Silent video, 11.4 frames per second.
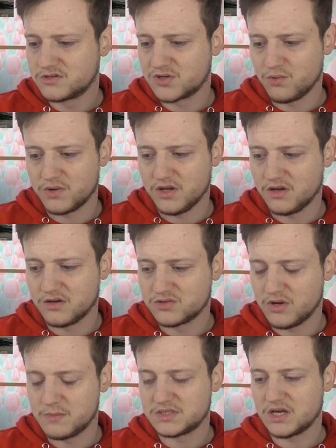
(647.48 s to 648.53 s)
talking
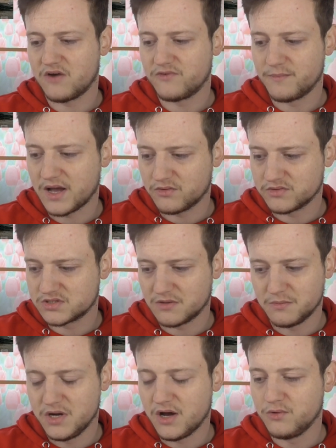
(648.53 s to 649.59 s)
to himself about
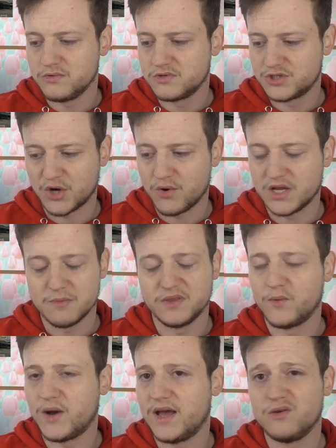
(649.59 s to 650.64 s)
some notes showing him
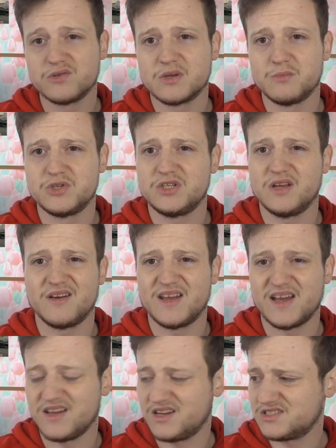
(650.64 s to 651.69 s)
the way or some shit like
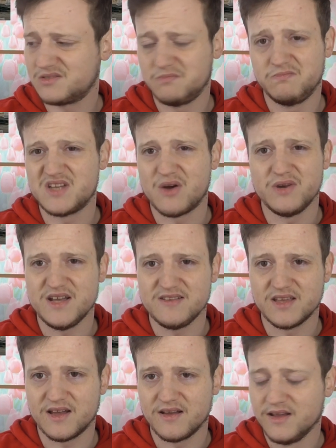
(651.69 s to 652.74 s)
that. Yeah, I just don't
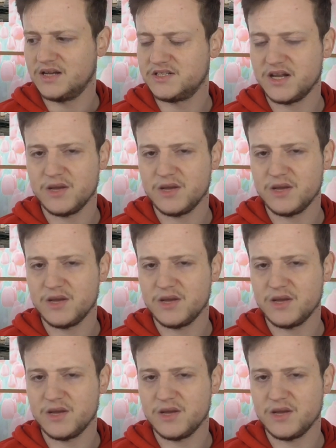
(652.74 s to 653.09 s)
need that. And did